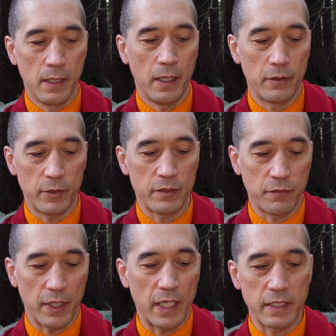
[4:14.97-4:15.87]
And the reason
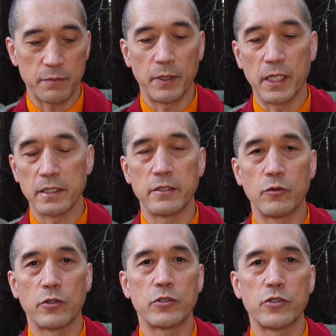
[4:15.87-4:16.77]
for that is because in
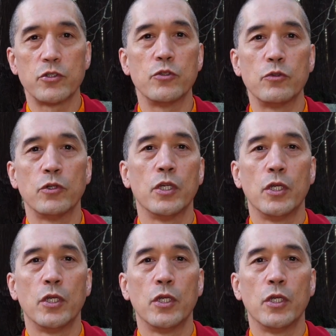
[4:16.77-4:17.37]
order to